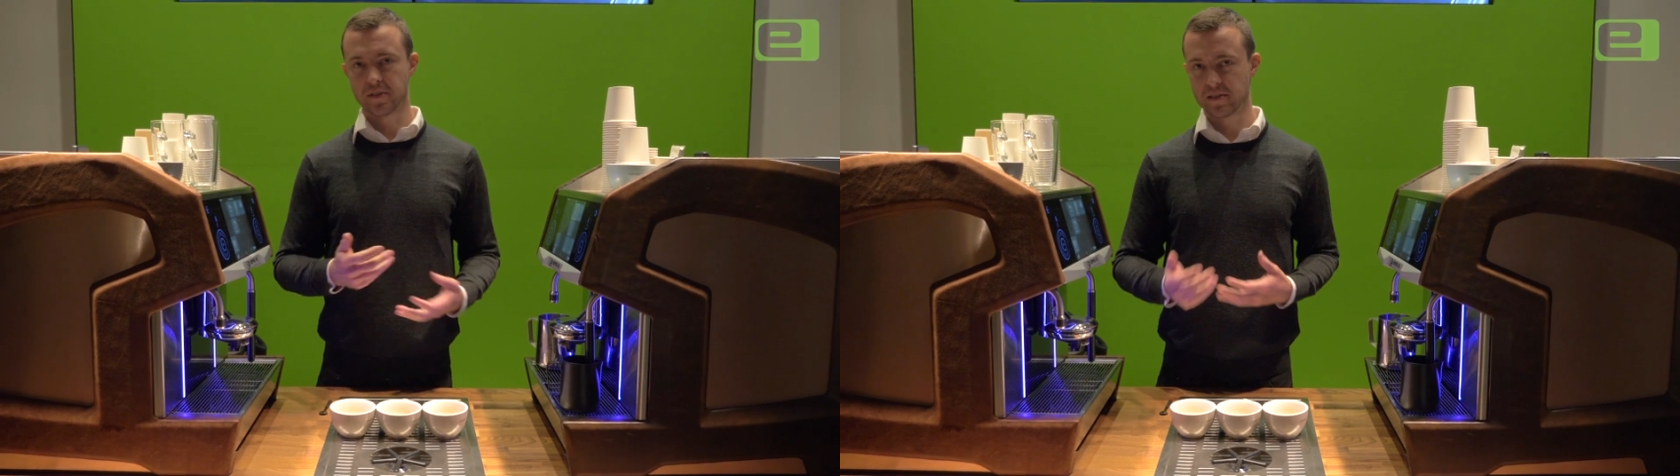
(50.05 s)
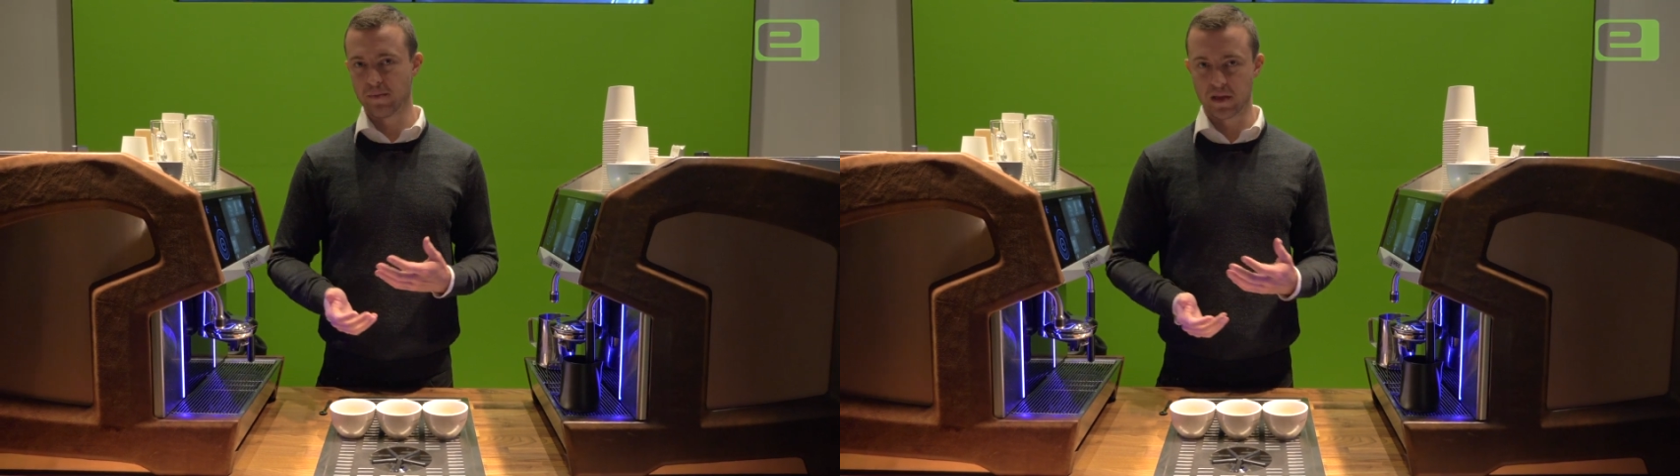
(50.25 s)

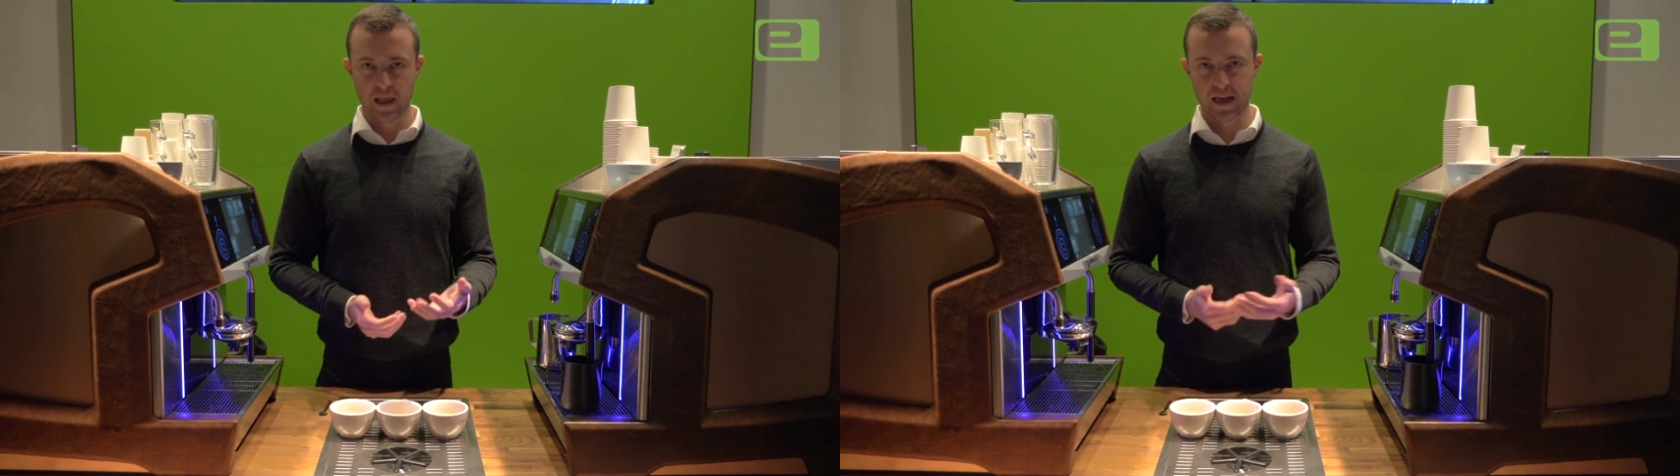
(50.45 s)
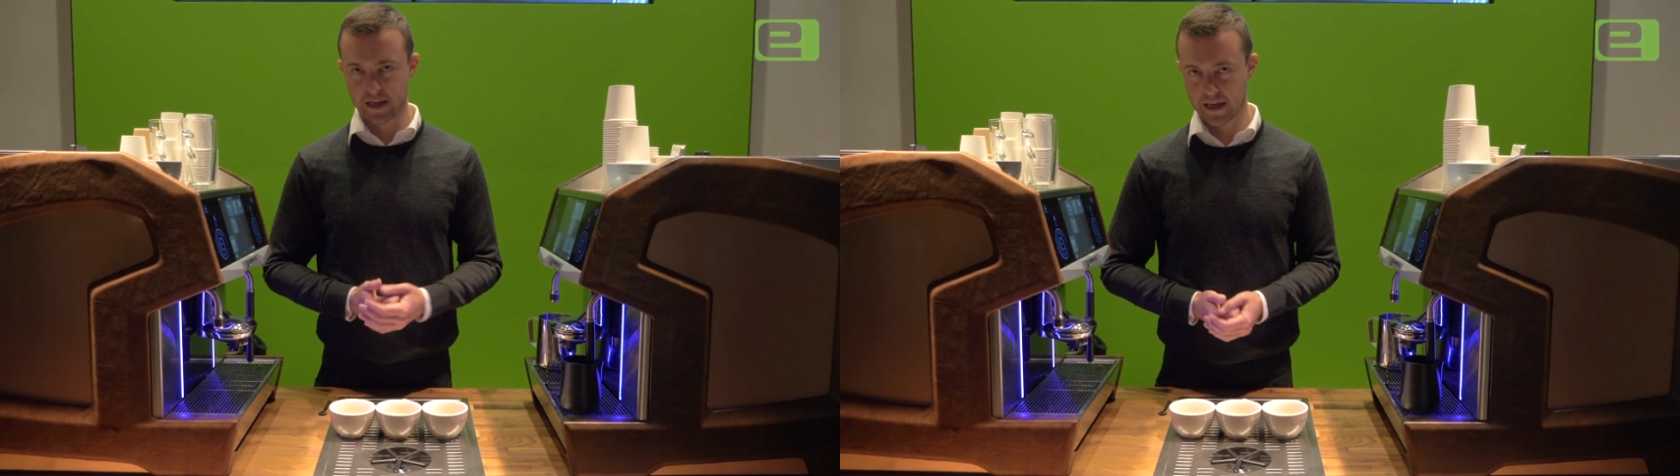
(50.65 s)
for something
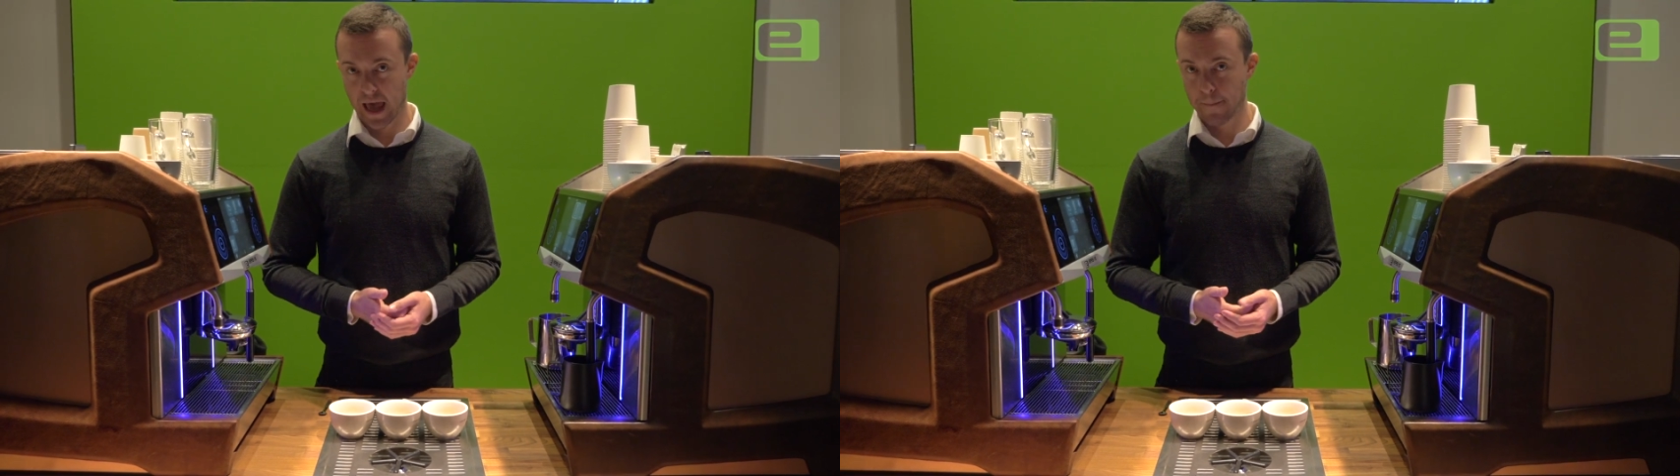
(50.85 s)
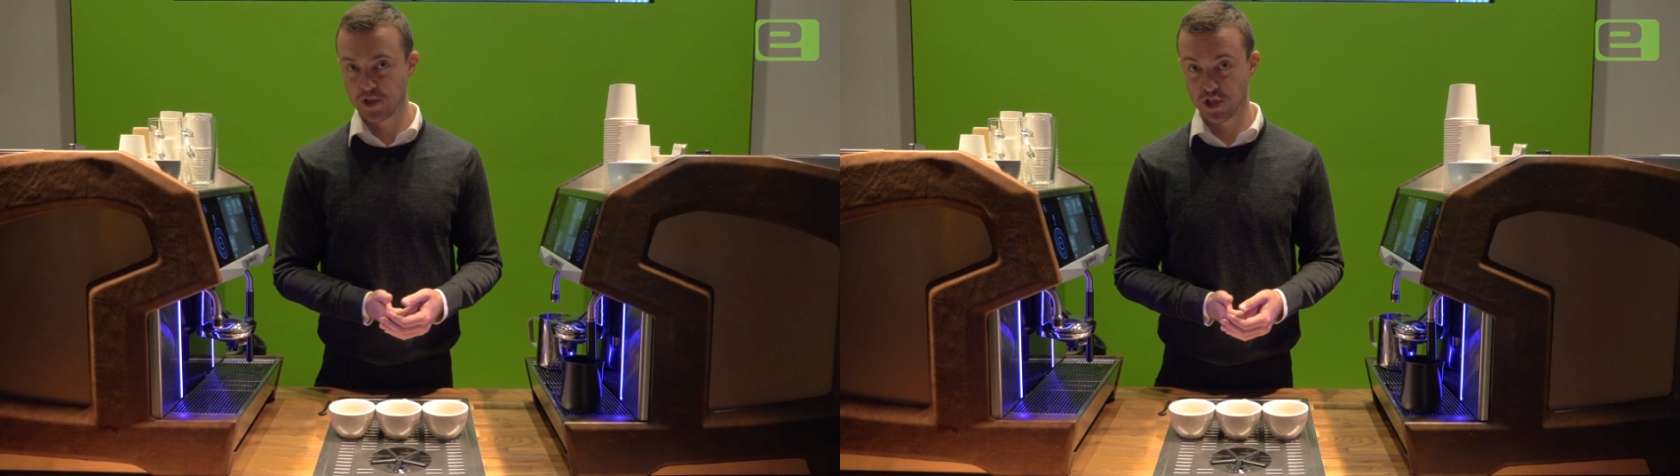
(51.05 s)
like a
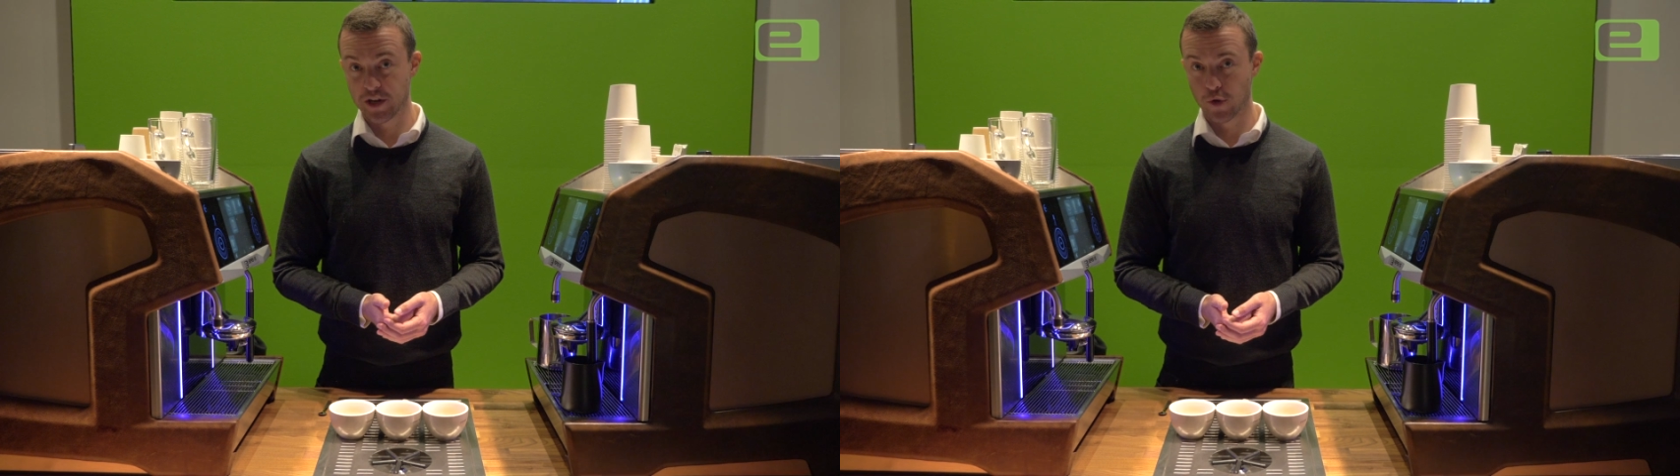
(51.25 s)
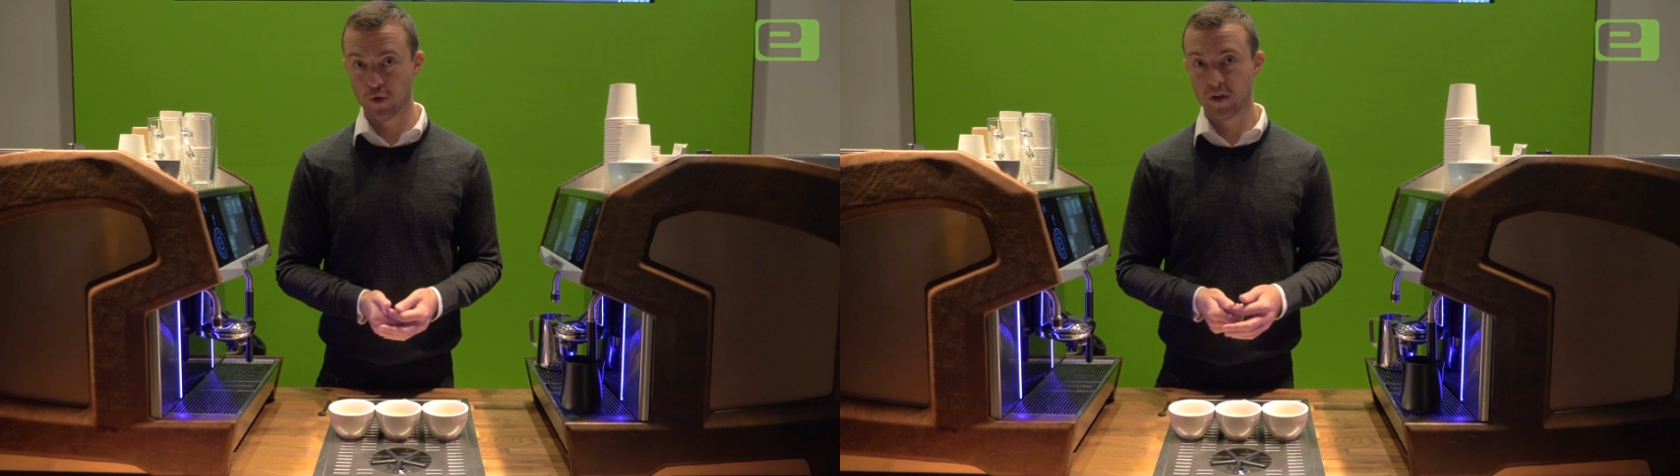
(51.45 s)

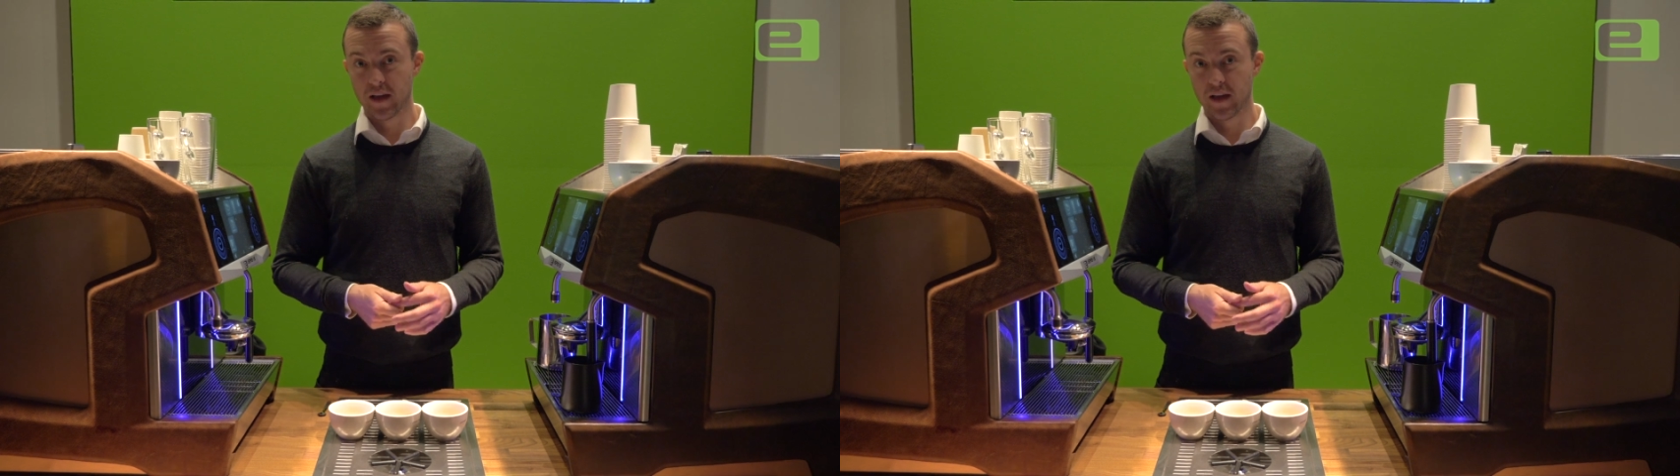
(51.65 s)
cappuccino.